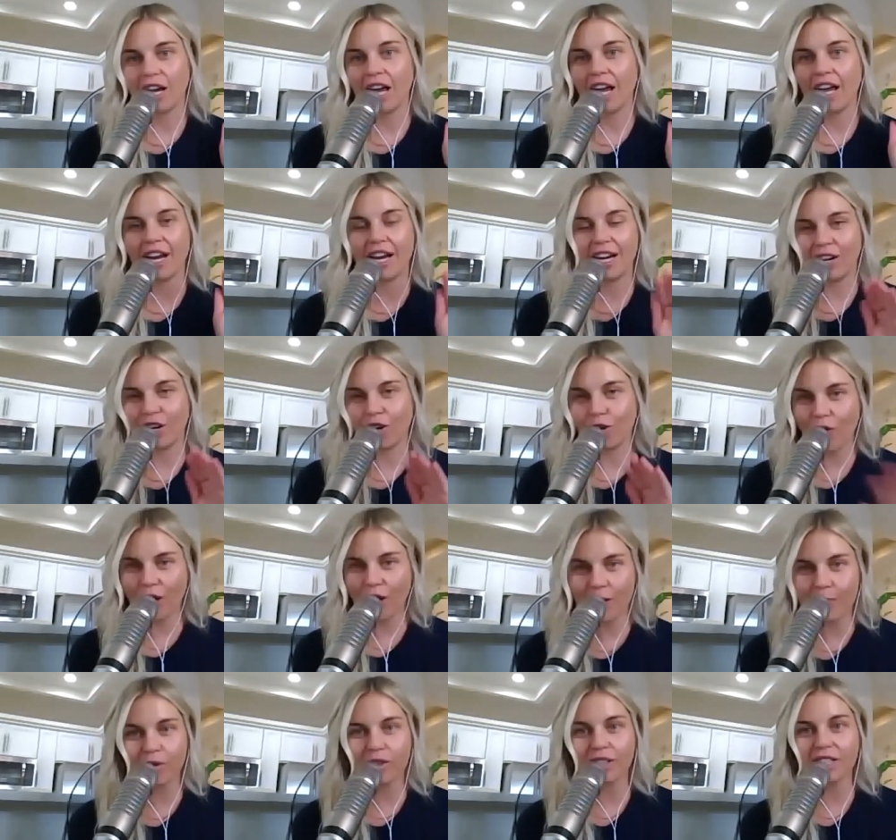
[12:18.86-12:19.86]
an
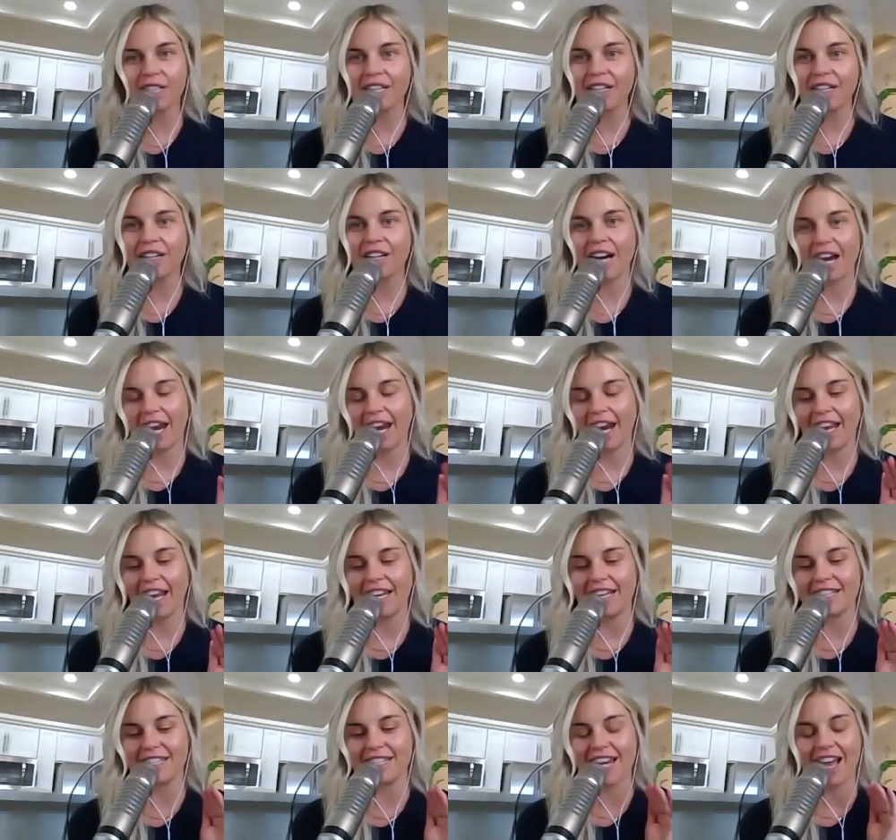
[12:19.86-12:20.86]
incredible leader,
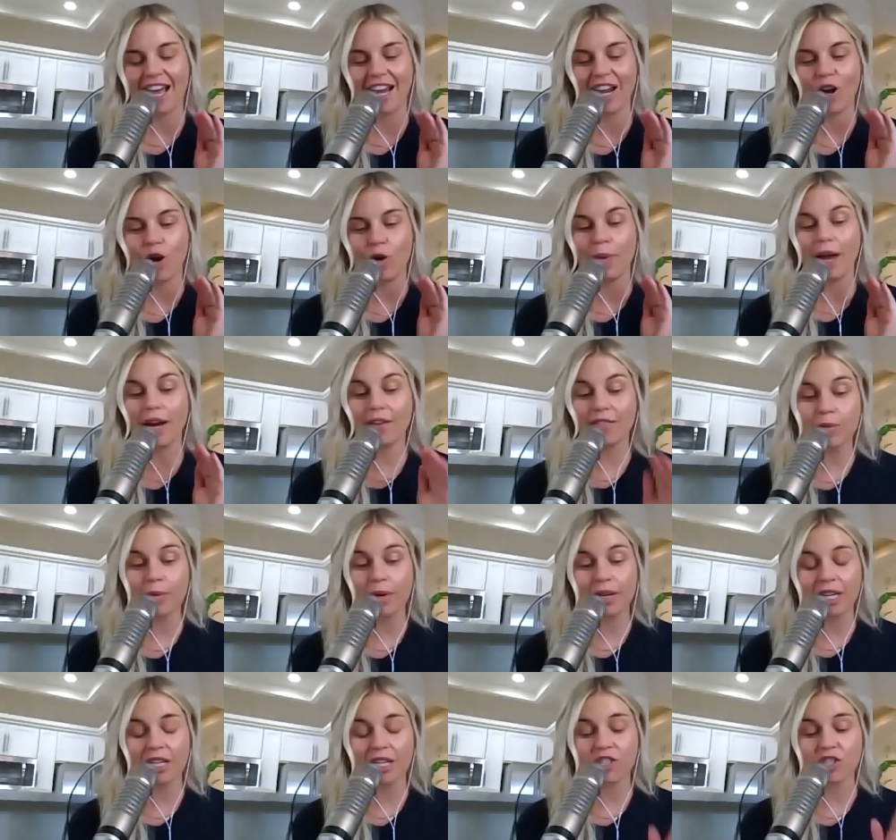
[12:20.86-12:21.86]
and I hope
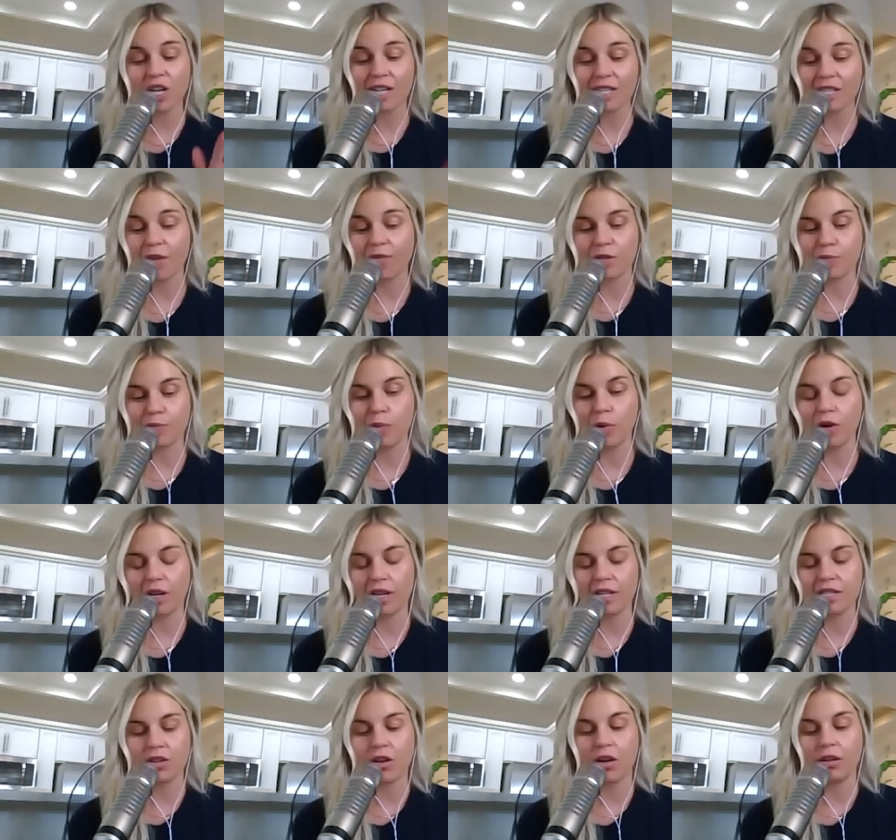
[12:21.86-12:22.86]
everybody checks out this book.
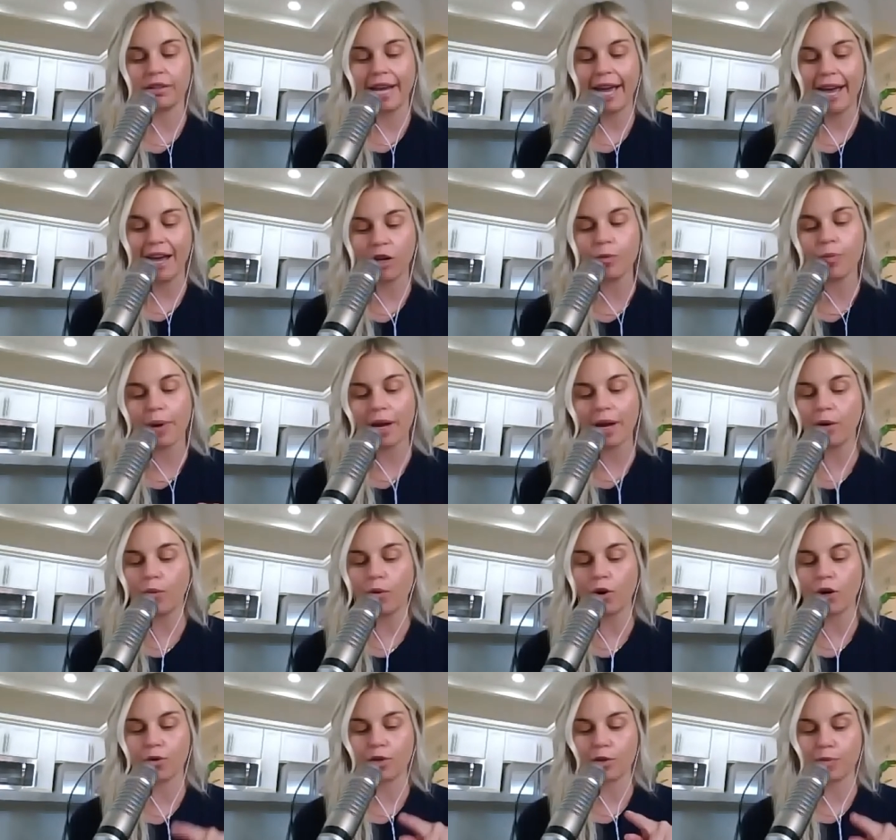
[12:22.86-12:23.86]
It's called Help I
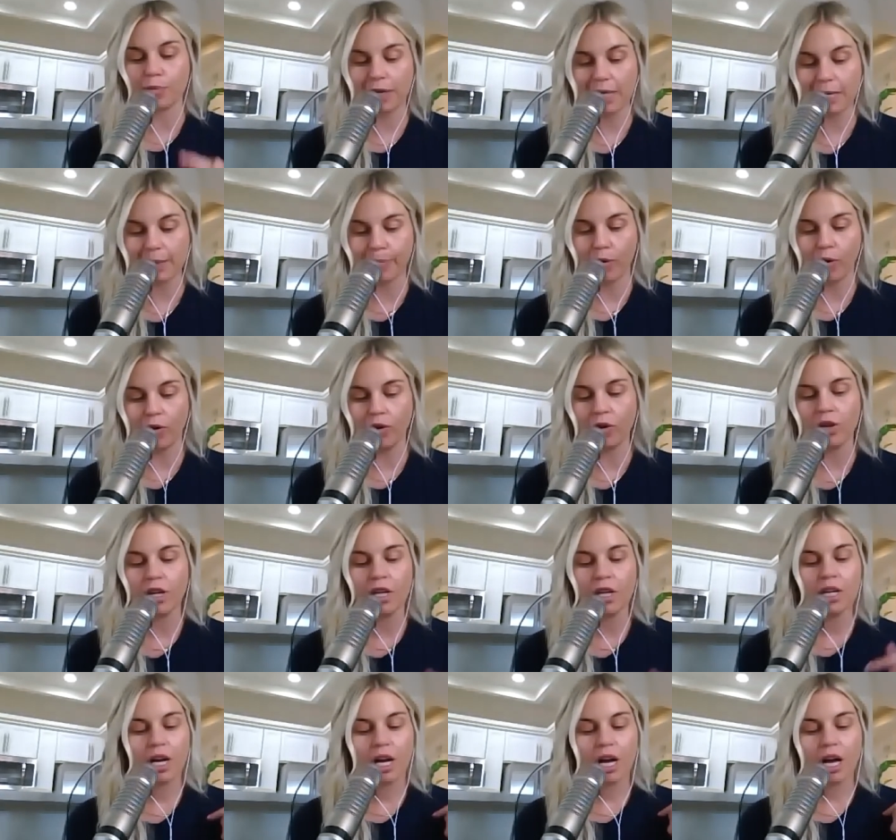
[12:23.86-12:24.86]
Work with People.
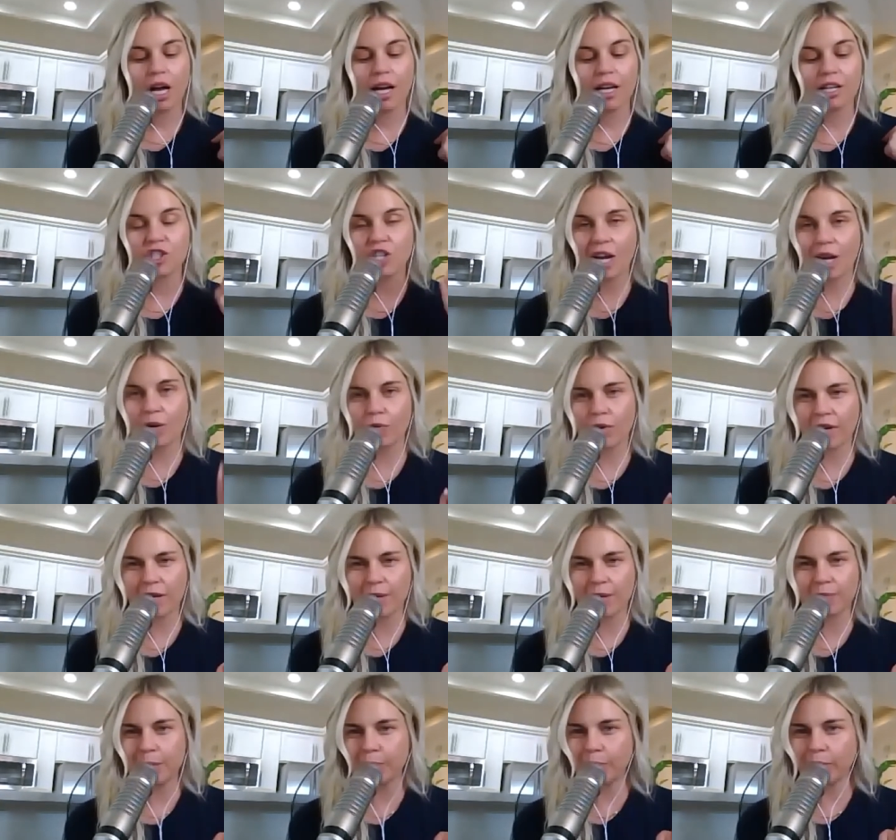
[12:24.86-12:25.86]
Uh, Chad, where
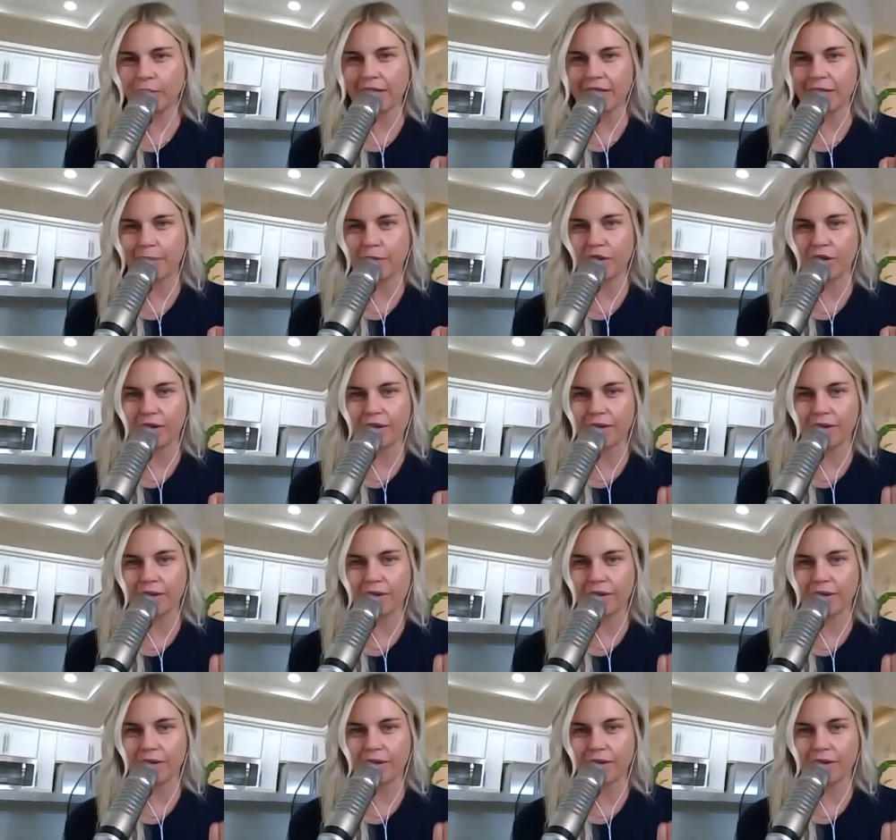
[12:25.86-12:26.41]
can people get the book?